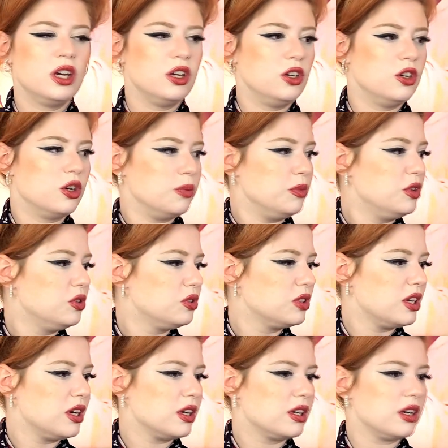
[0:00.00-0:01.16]
you know,
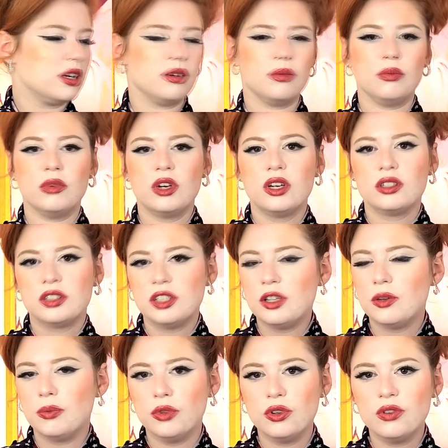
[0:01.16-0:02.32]
music and see
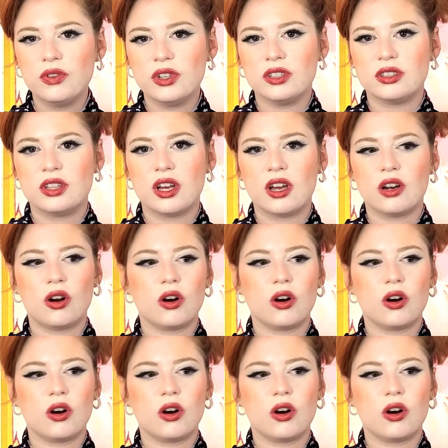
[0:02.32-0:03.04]
movies that